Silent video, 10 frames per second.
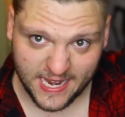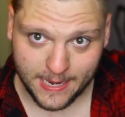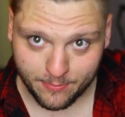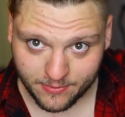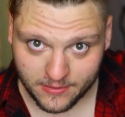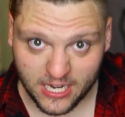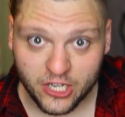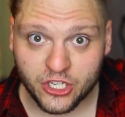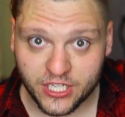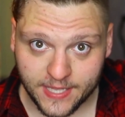
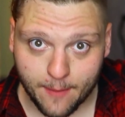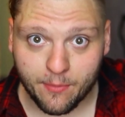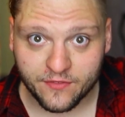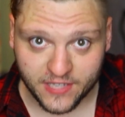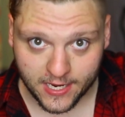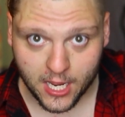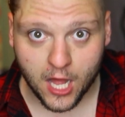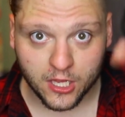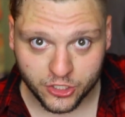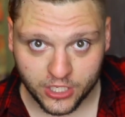each step of
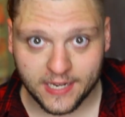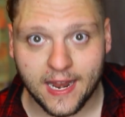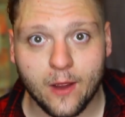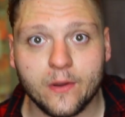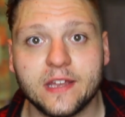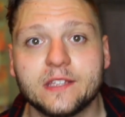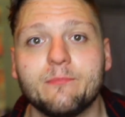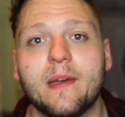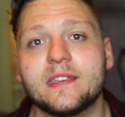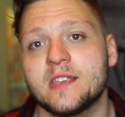psychology and how it is
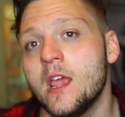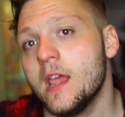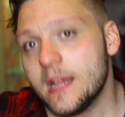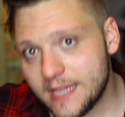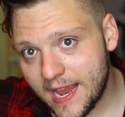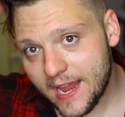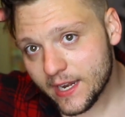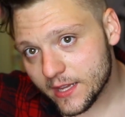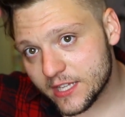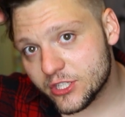best to
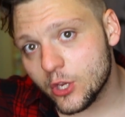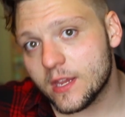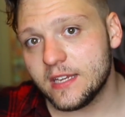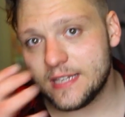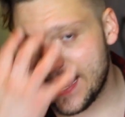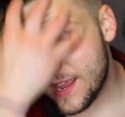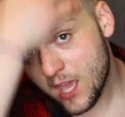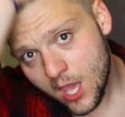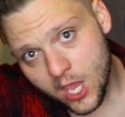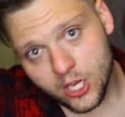handle it so you can
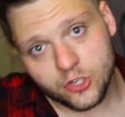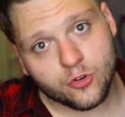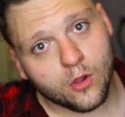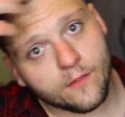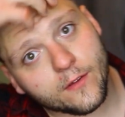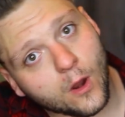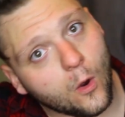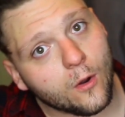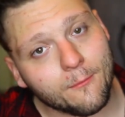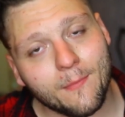take control of your
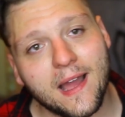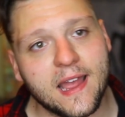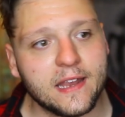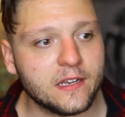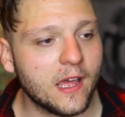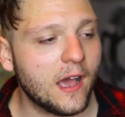own mind.